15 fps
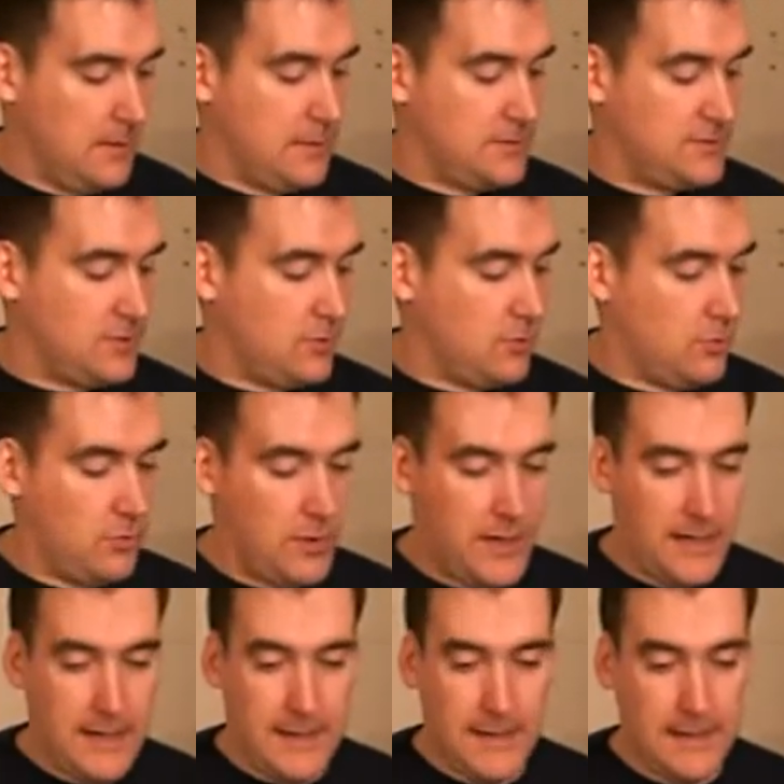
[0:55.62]
So
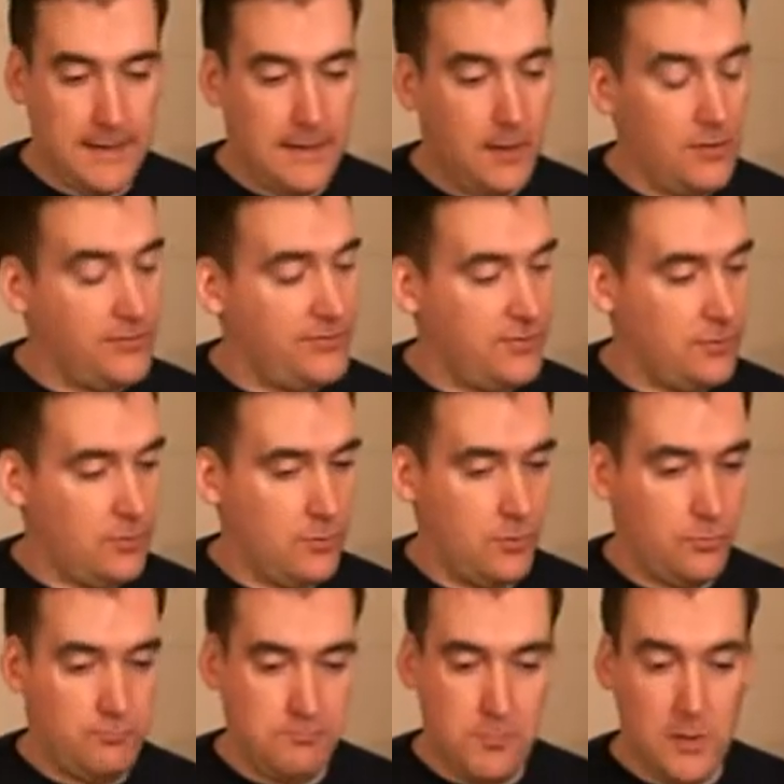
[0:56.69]
it
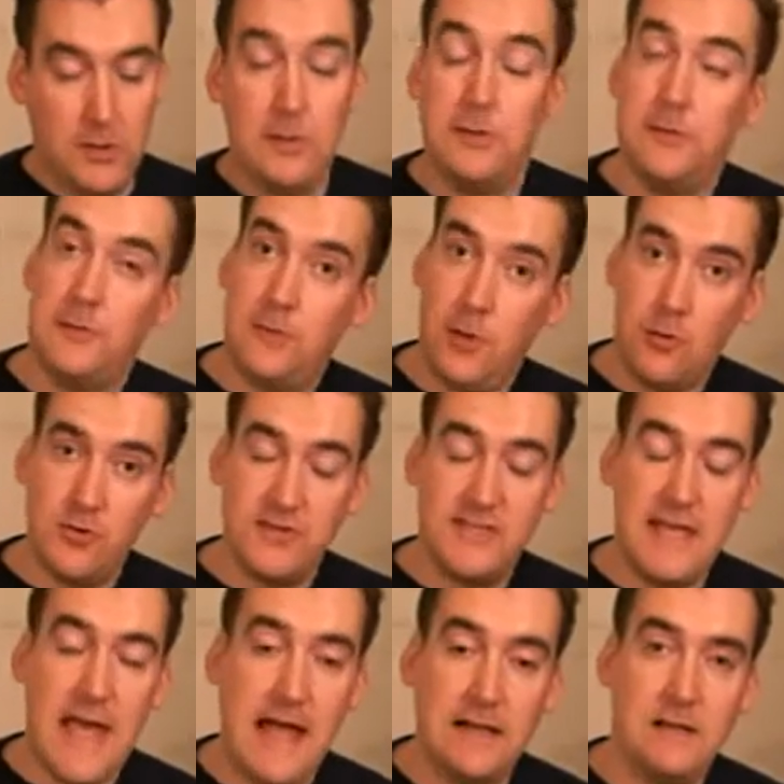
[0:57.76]
also lowers
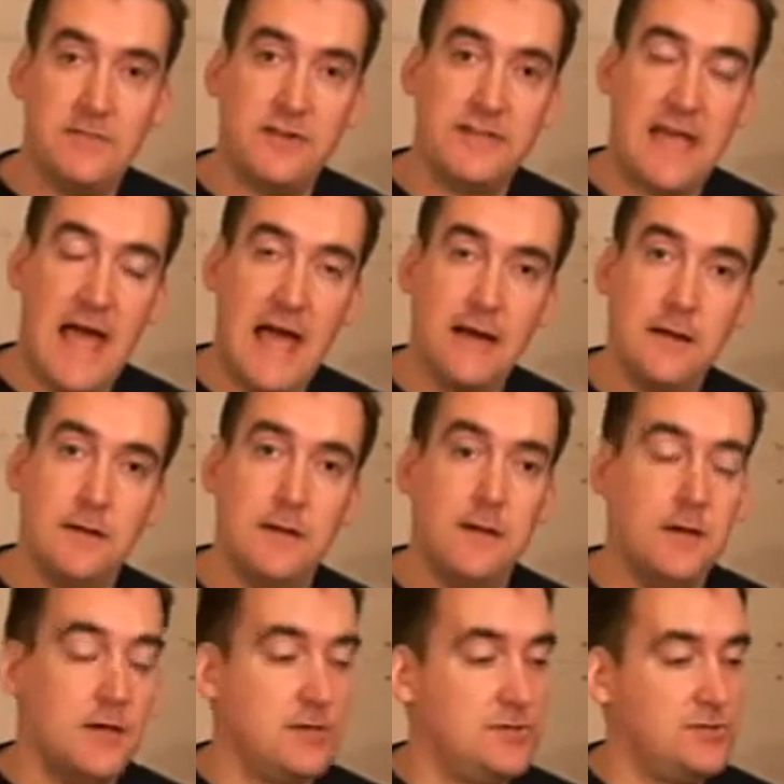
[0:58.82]
the angle of attack
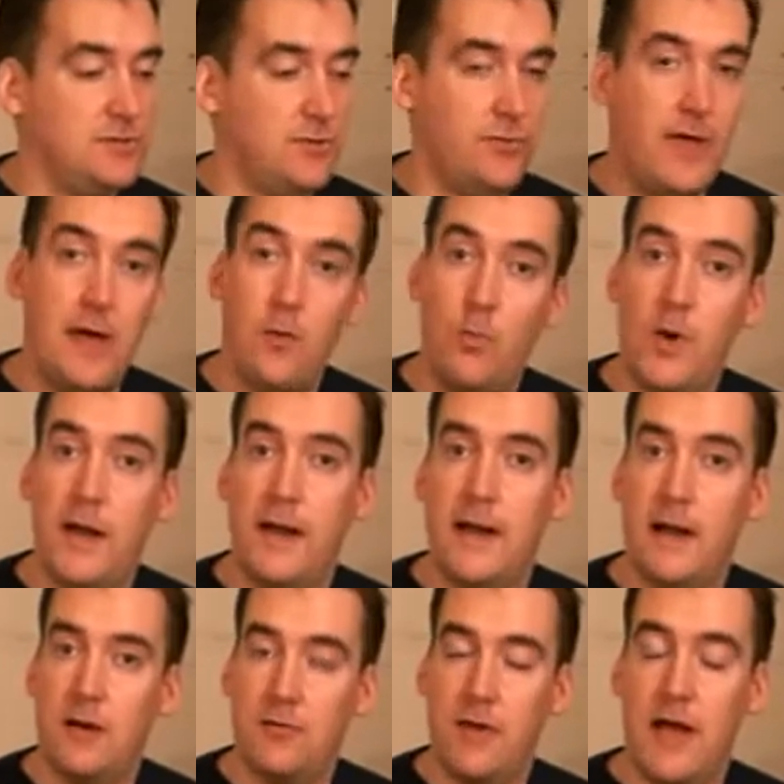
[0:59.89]
so that when an
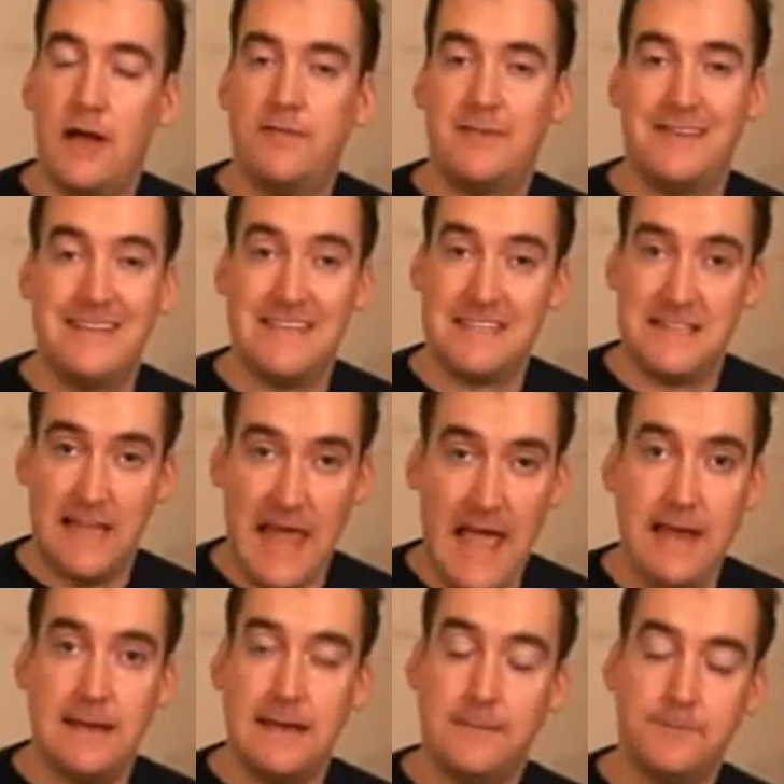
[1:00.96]
aircraft is
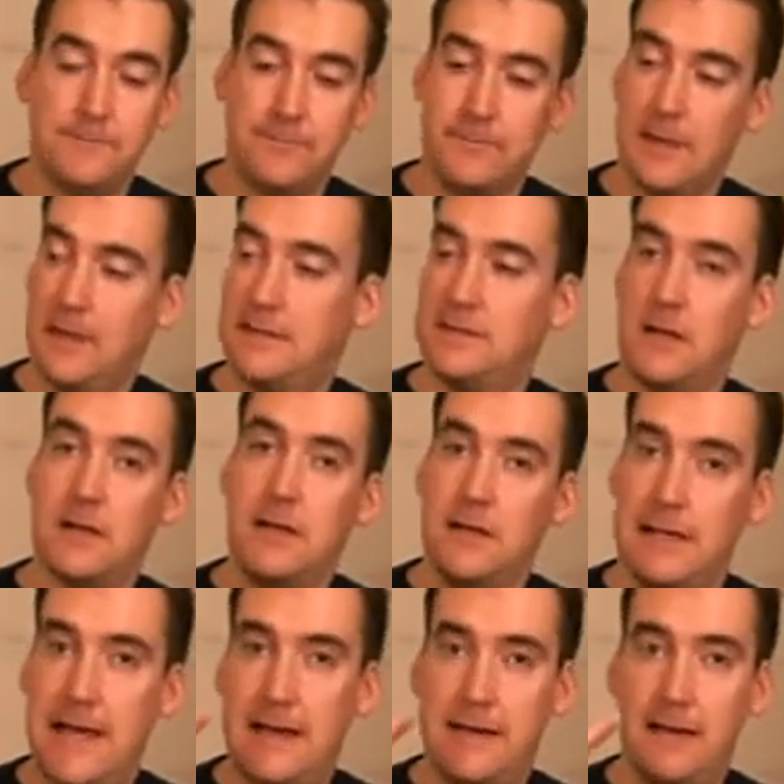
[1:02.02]
landing, it's not going to
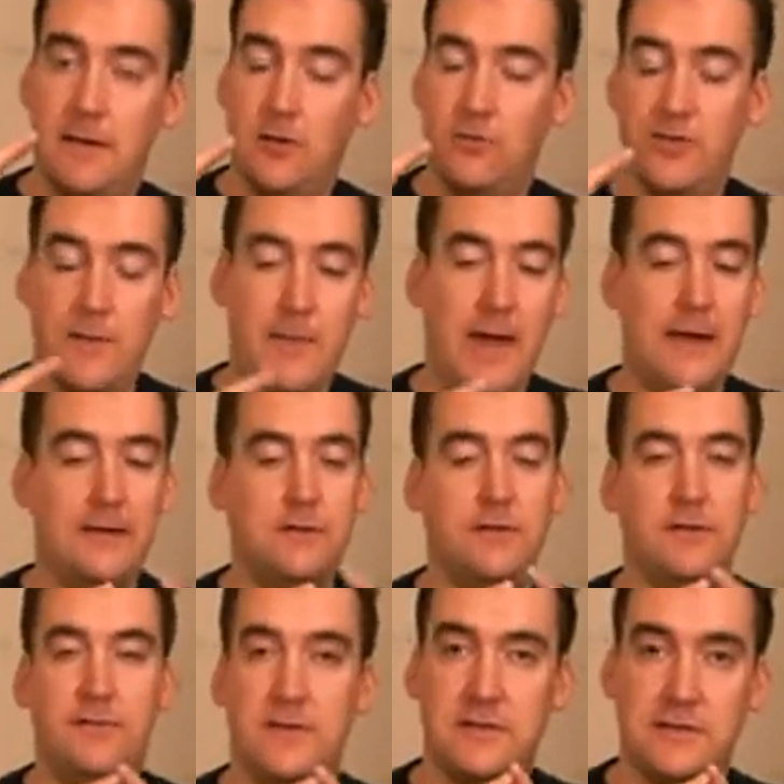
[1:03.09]
land at a nose-up attitude.
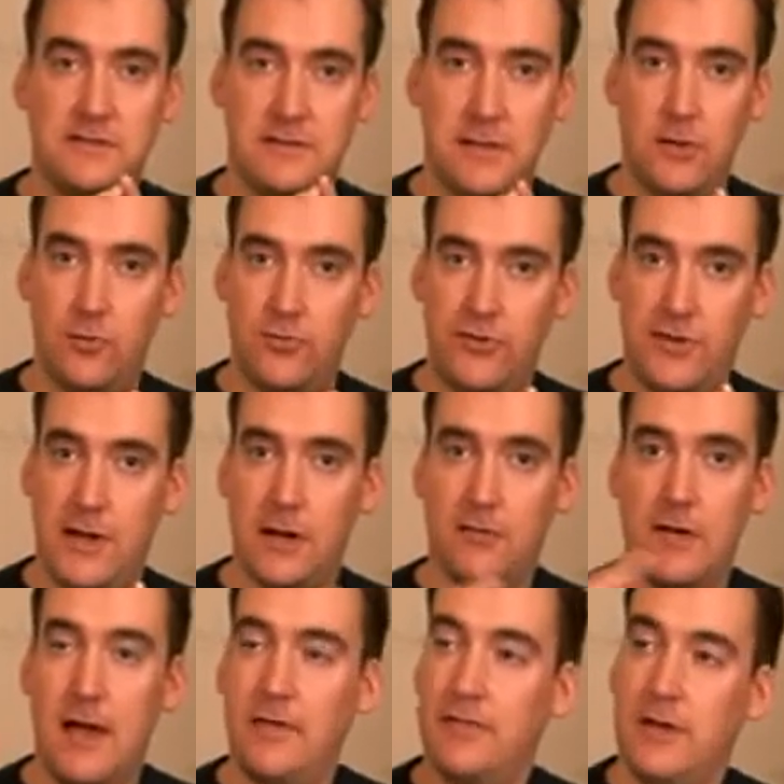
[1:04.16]
If is the nose of the
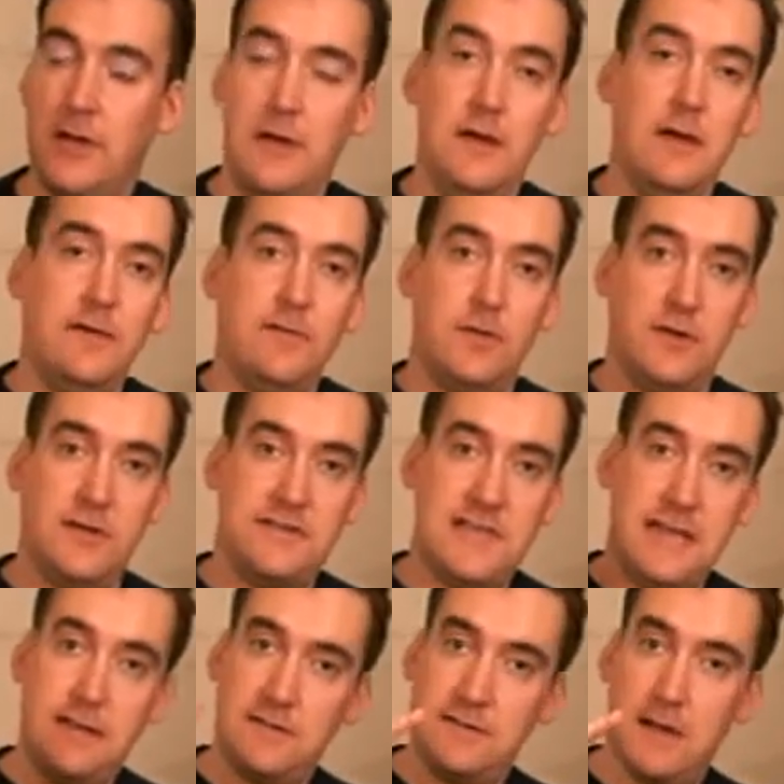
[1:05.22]
aircraft, your
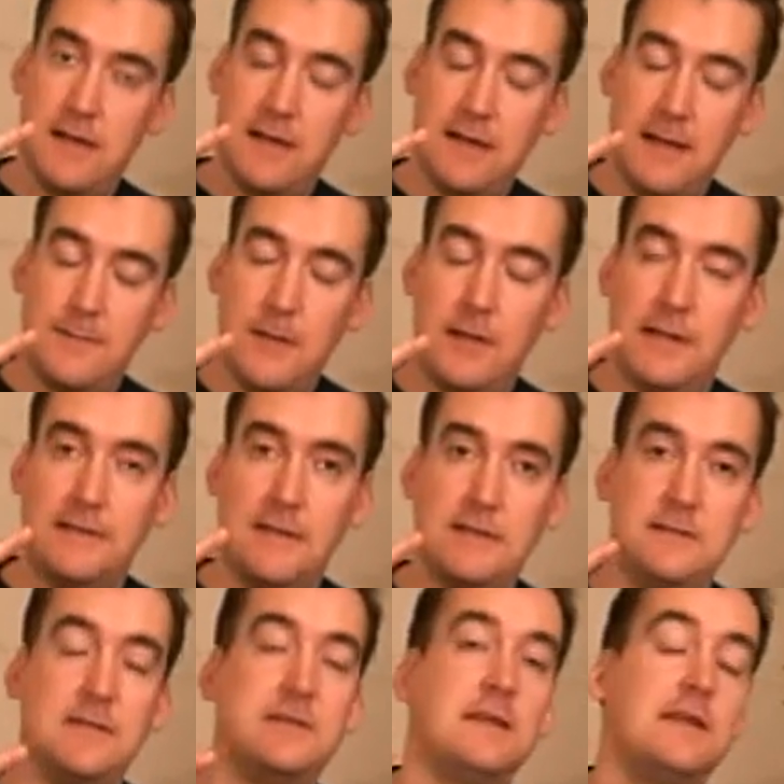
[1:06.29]
descent is not going to come down like
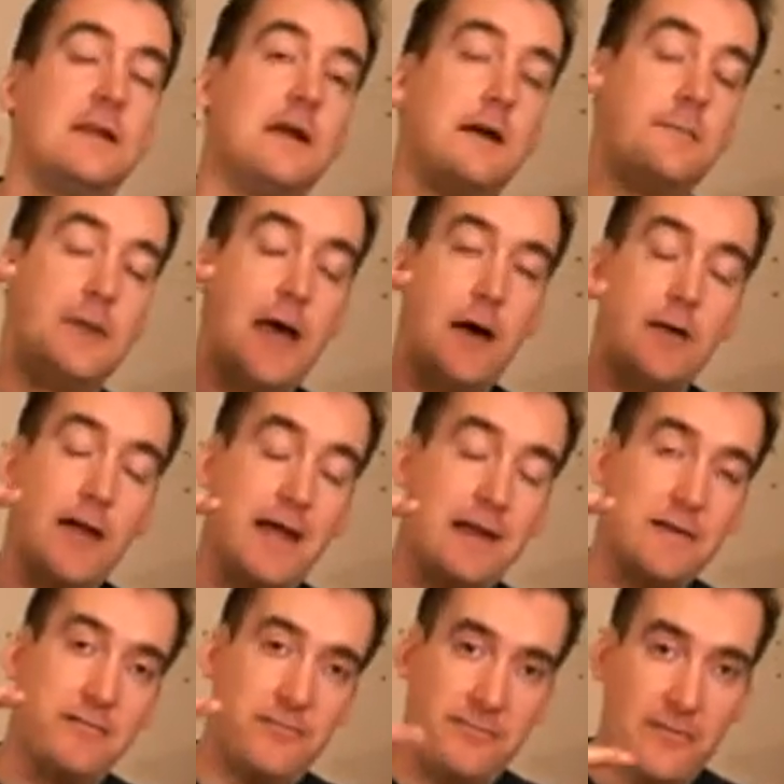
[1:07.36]
this. It's going to come down at
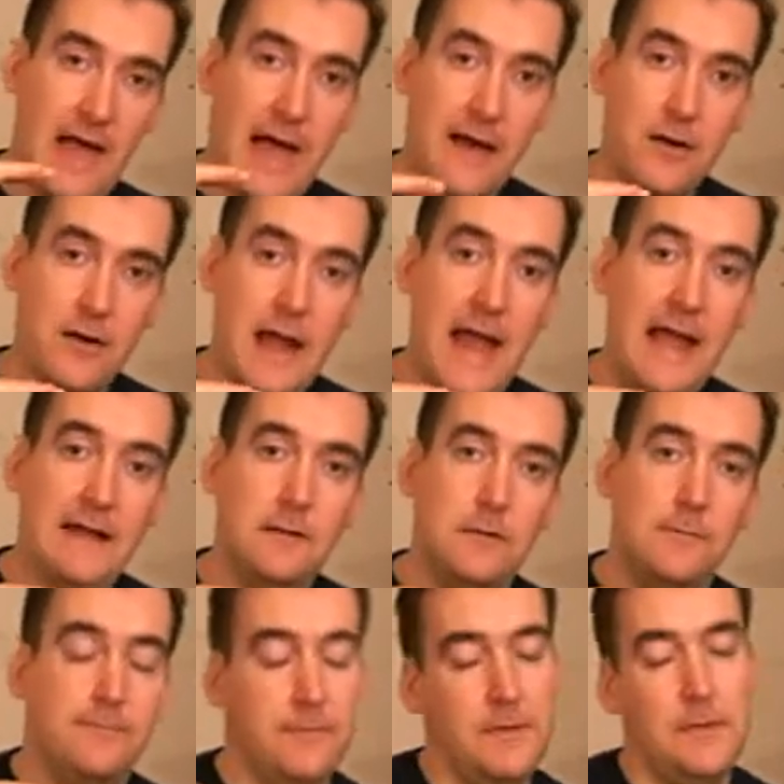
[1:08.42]
a flatter angle.
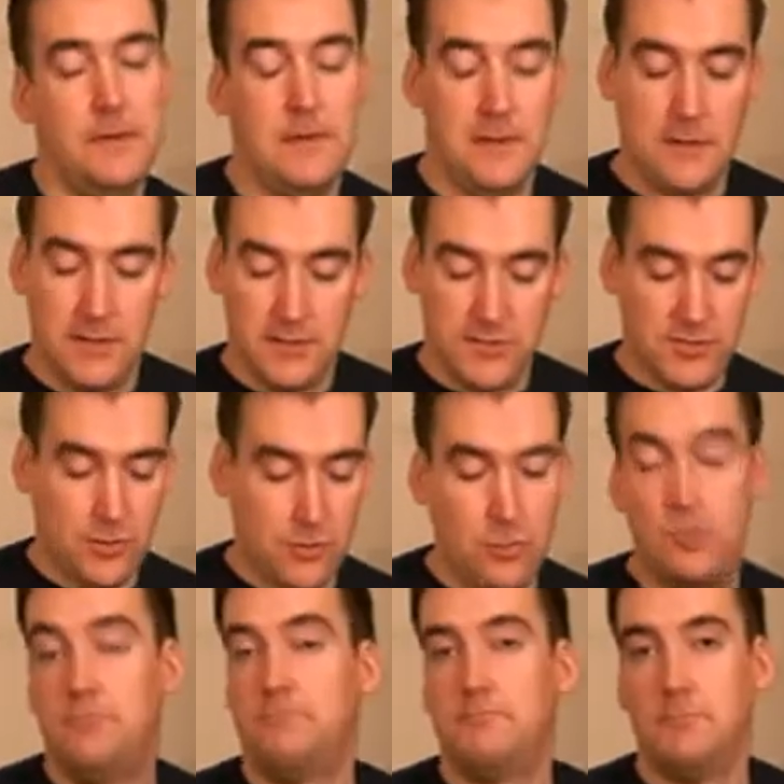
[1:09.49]

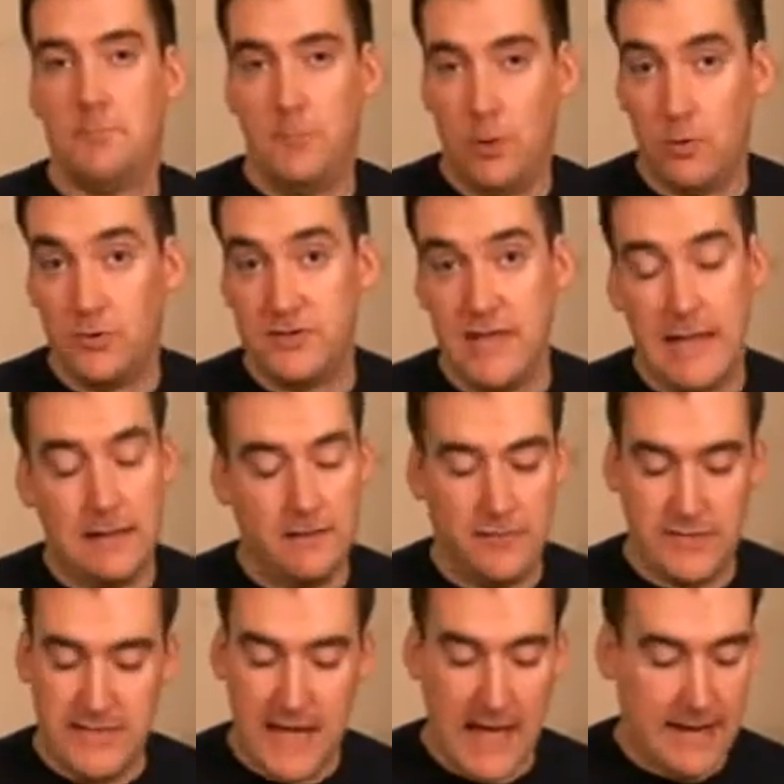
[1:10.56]
So lowers the angle of
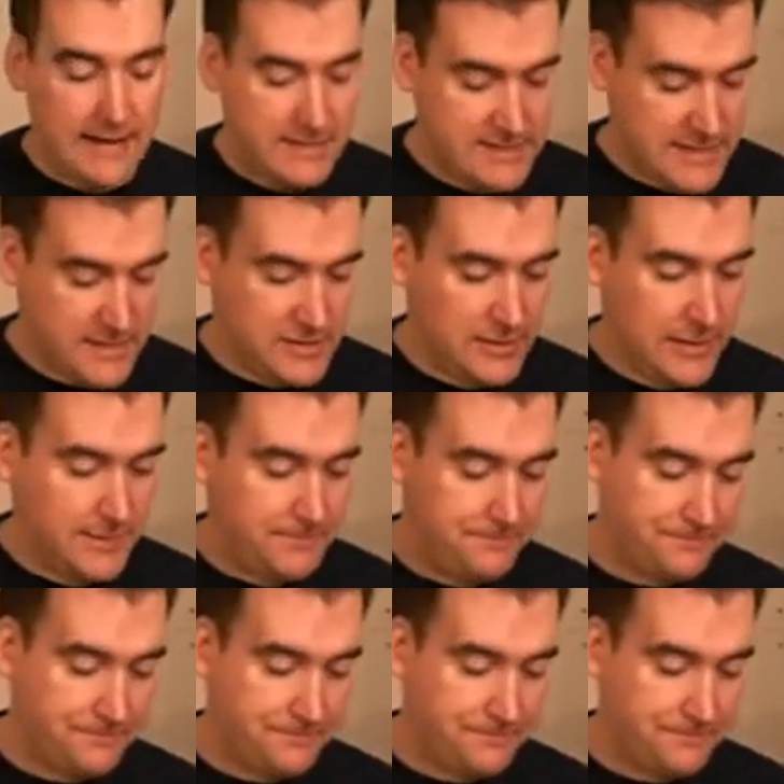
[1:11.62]
attack, essentially.